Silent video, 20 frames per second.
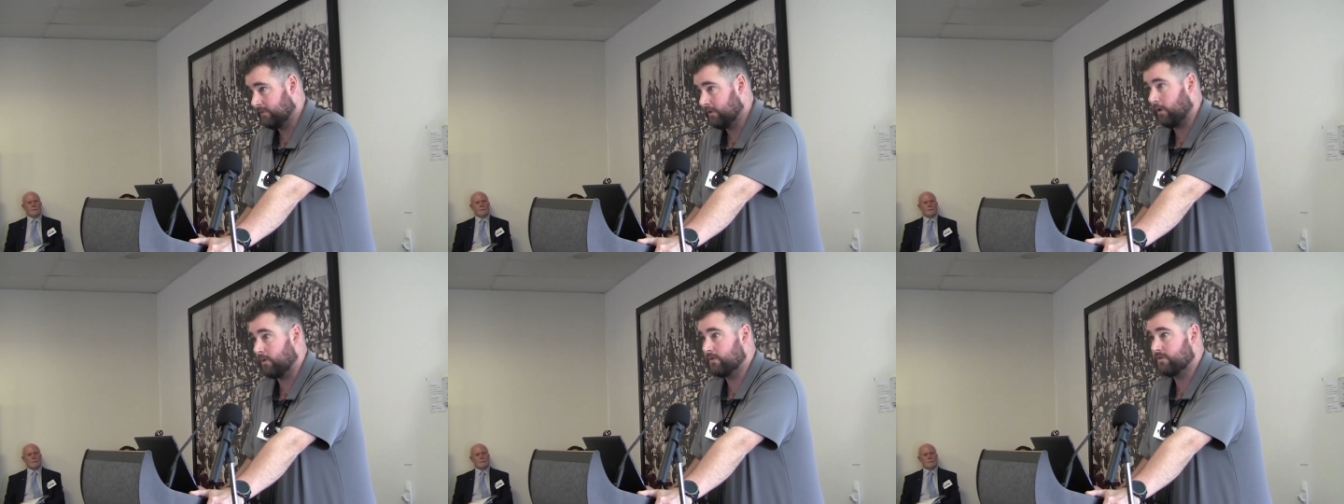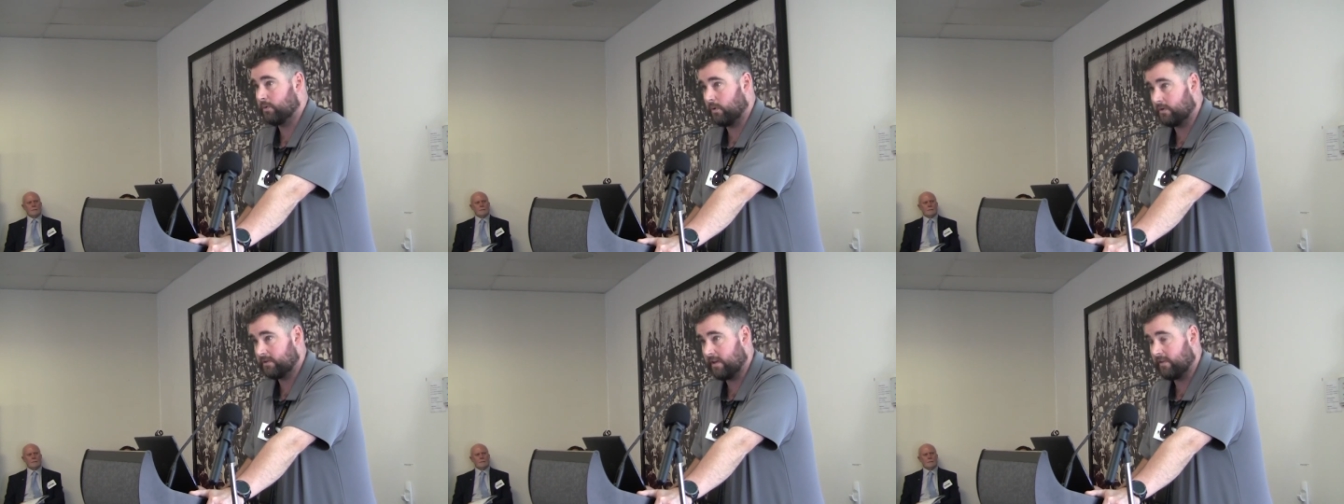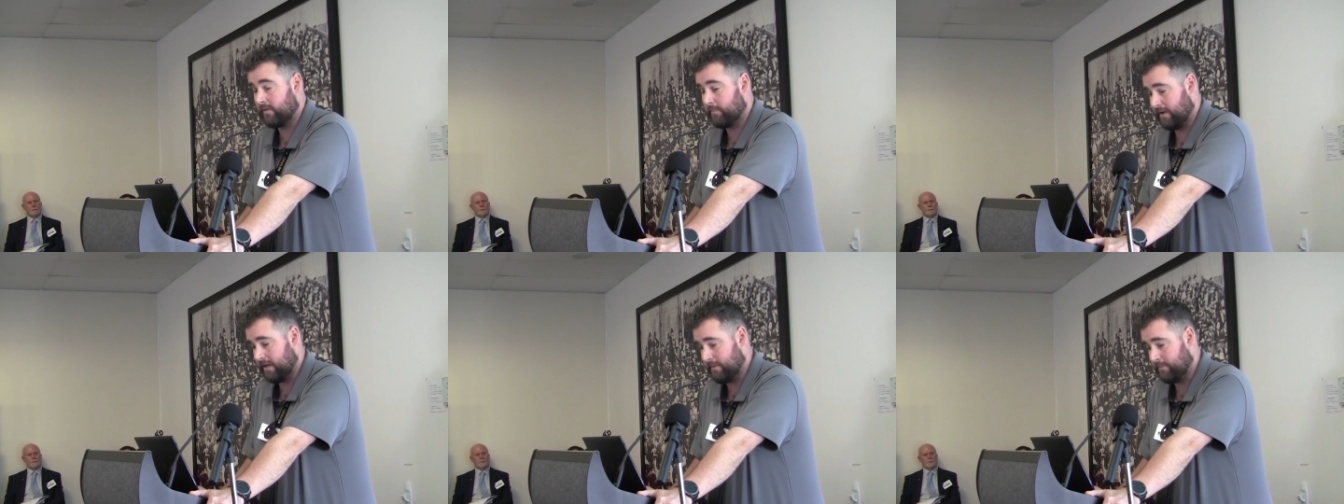Go and talk
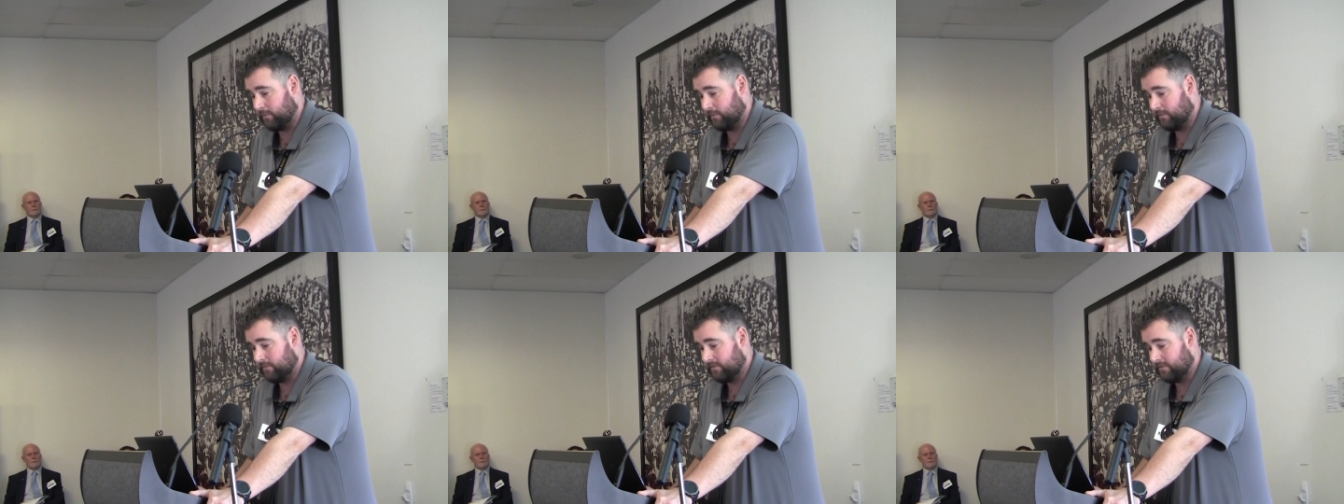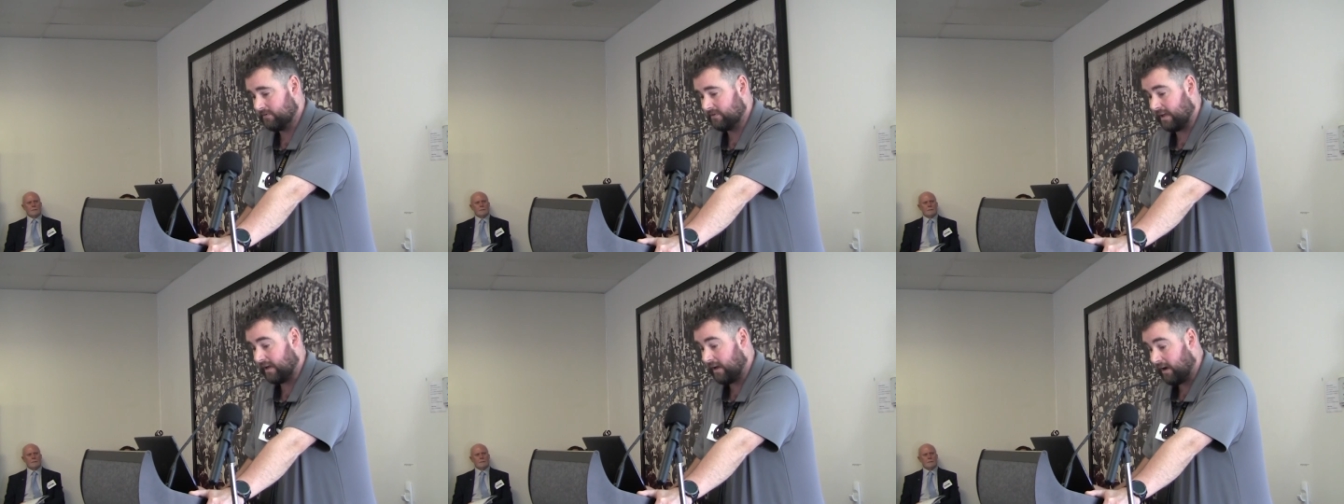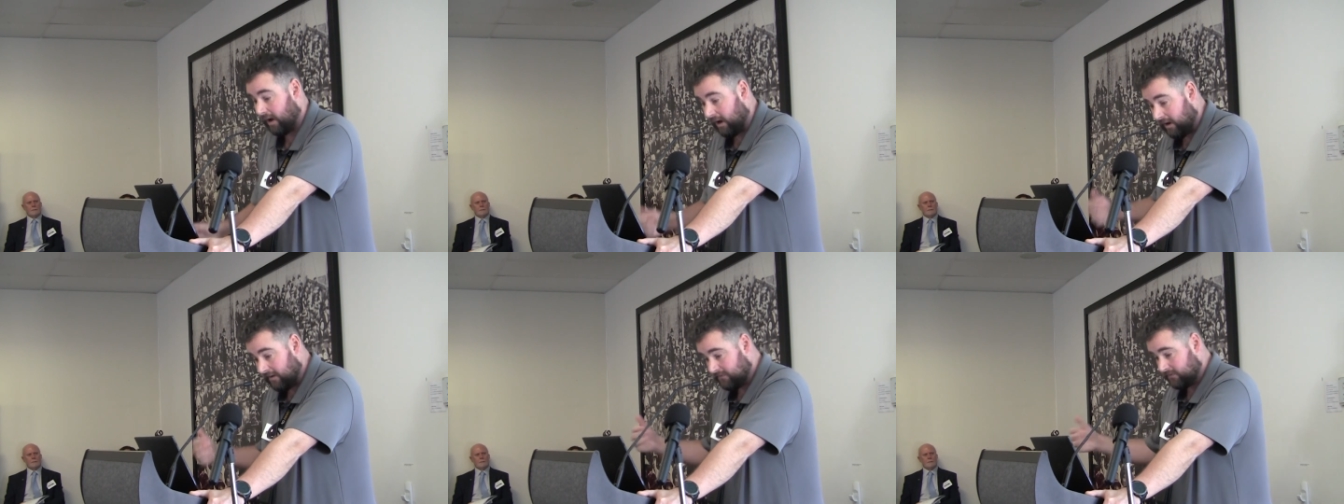to other people. Say,
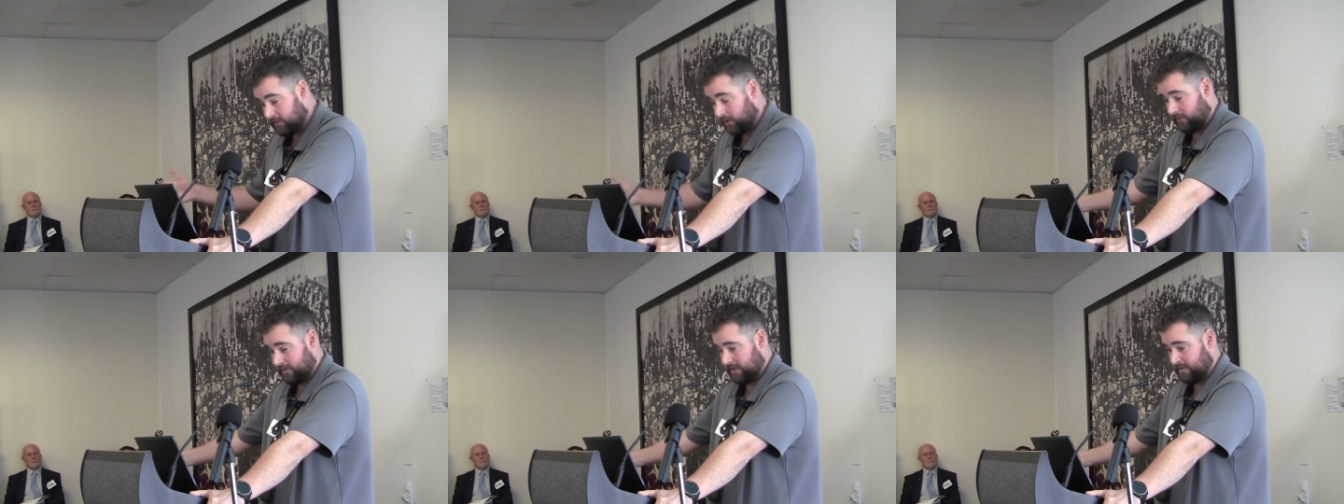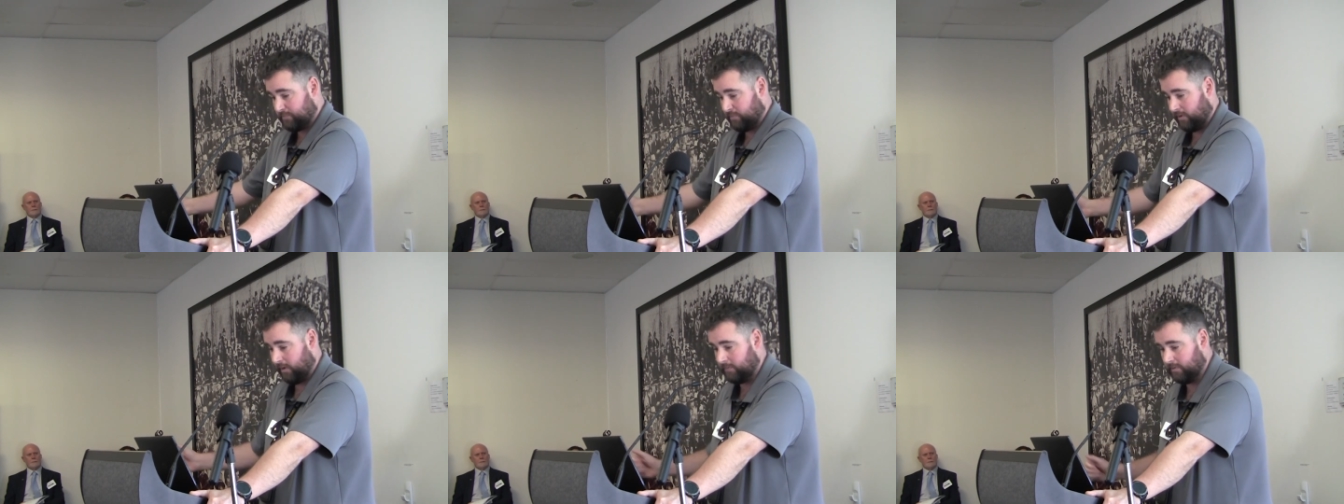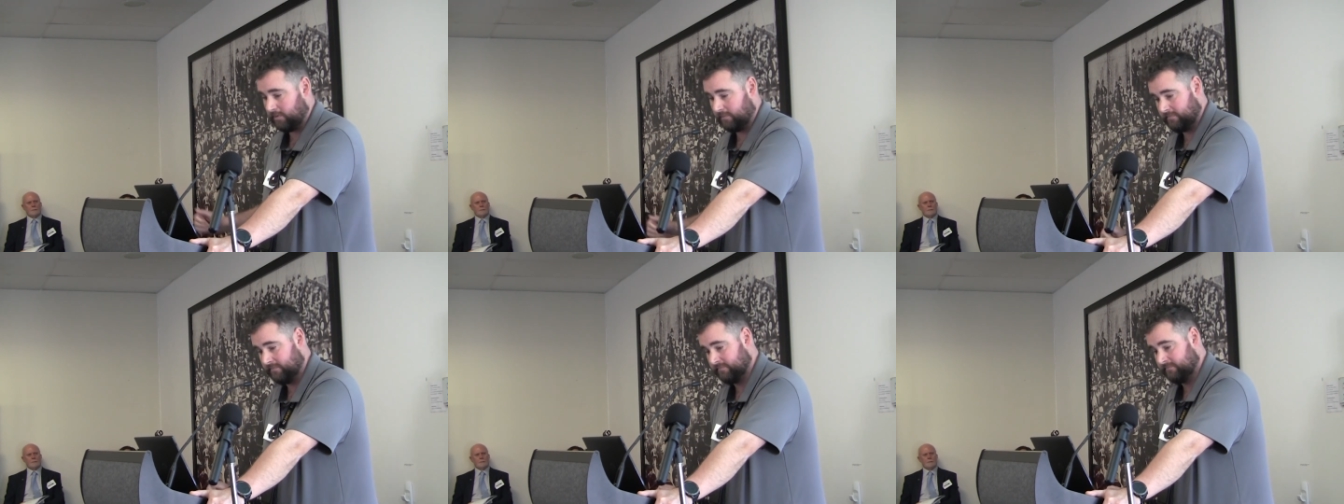I've got this
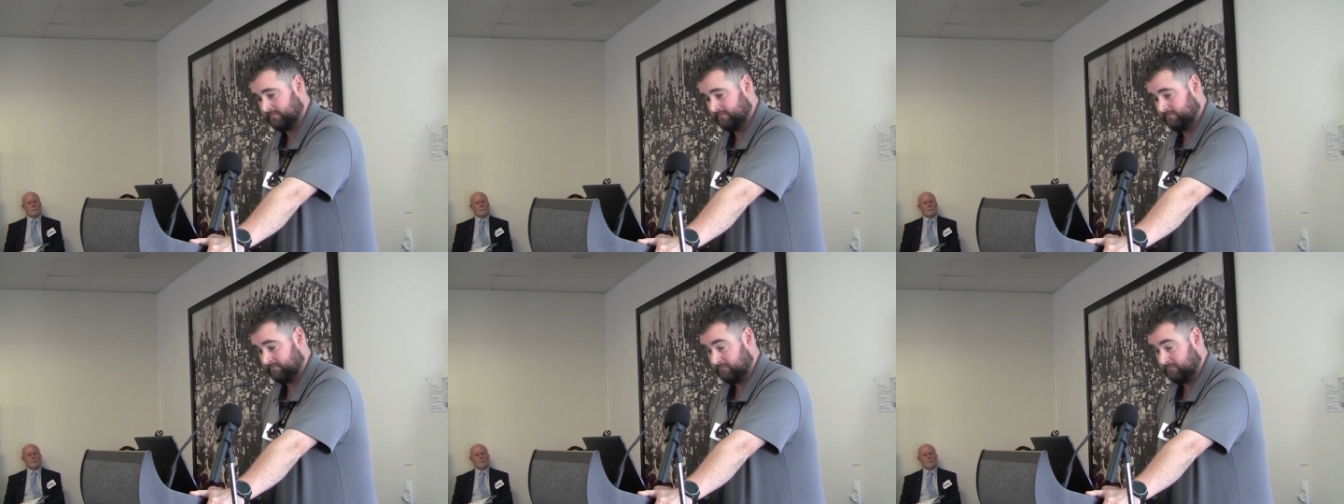problem.